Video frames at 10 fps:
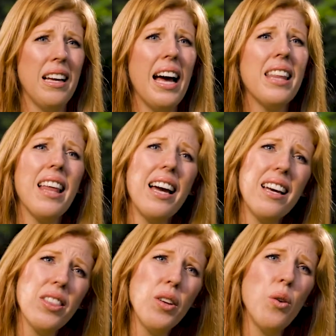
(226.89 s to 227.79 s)
and let
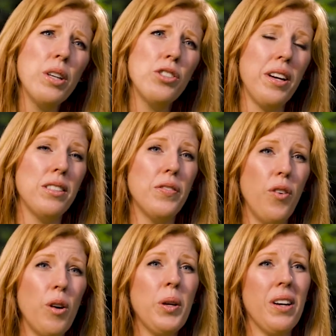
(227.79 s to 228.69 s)
the Lord
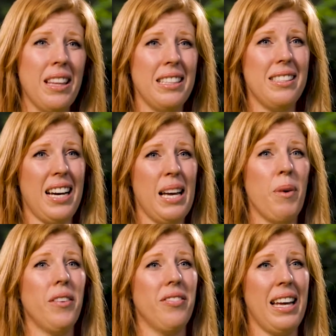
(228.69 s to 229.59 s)
transform you in this
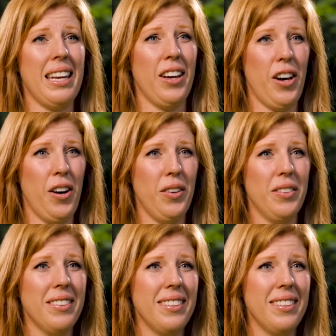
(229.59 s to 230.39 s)
time of letting go.